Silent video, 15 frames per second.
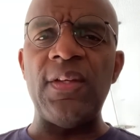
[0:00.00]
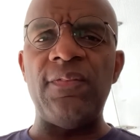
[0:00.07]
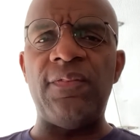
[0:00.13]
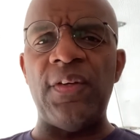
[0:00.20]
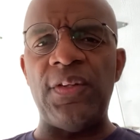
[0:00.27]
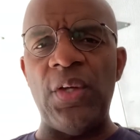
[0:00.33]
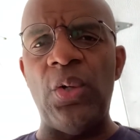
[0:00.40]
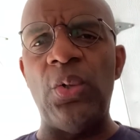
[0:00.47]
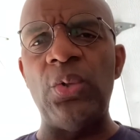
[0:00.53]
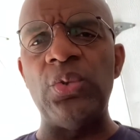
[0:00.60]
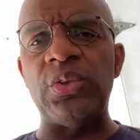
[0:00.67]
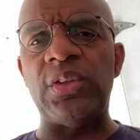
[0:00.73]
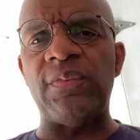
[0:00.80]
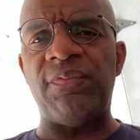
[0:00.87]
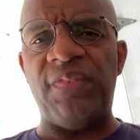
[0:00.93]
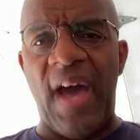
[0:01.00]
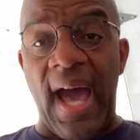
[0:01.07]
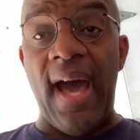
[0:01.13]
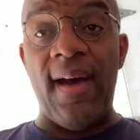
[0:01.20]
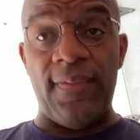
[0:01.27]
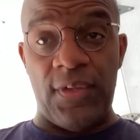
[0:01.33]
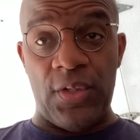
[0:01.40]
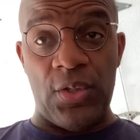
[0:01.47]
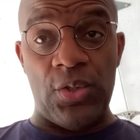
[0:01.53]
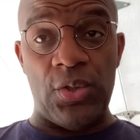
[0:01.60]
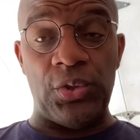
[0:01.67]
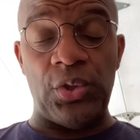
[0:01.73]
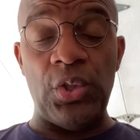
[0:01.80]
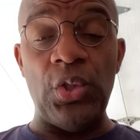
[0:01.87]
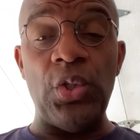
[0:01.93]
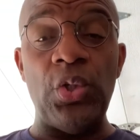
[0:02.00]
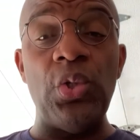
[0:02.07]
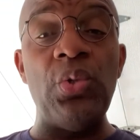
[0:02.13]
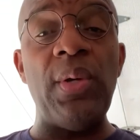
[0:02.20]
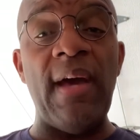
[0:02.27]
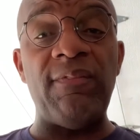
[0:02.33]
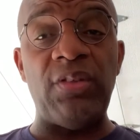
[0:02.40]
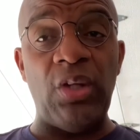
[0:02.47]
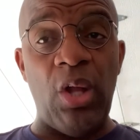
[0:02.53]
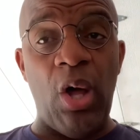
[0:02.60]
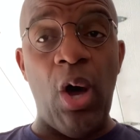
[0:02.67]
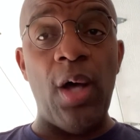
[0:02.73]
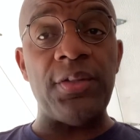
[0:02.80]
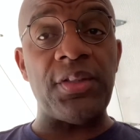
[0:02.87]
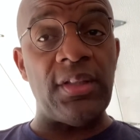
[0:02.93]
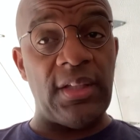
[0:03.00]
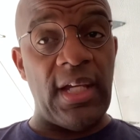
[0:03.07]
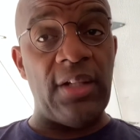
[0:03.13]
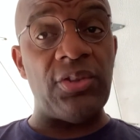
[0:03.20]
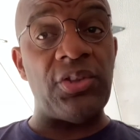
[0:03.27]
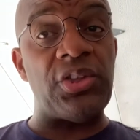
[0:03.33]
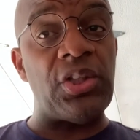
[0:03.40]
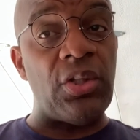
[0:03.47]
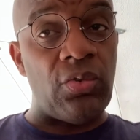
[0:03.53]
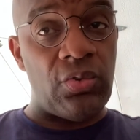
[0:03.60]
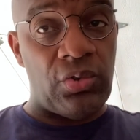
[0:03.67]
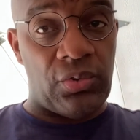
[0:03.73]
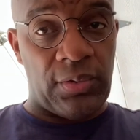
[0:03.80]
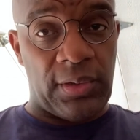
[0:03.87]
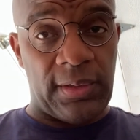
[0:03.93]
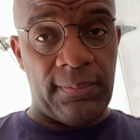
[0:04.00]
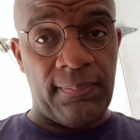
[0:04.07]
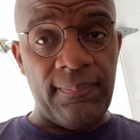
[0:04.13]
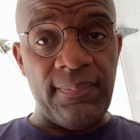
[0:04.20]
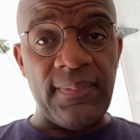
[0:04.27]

for those fathers who have lost their children.